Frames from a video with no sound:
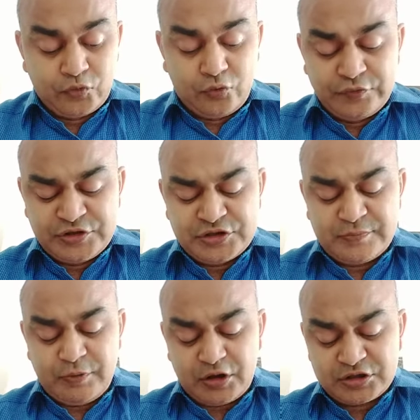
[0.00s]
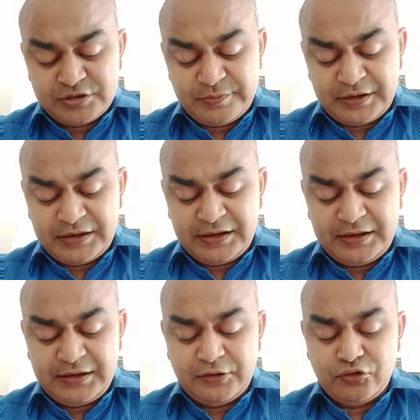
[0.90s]
which is
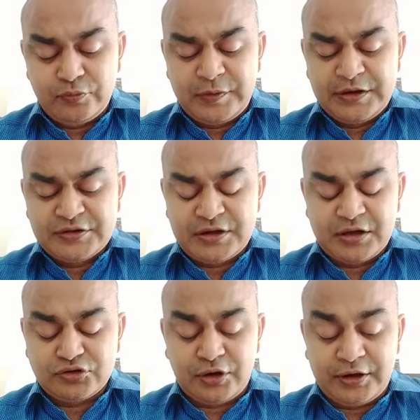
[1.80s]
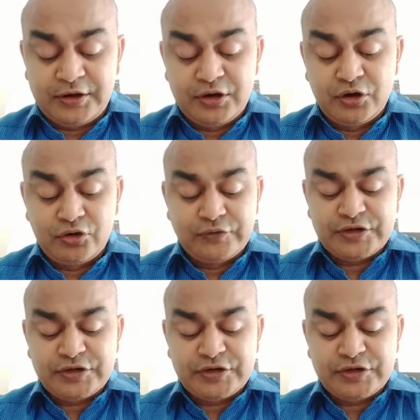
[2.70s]
approximately which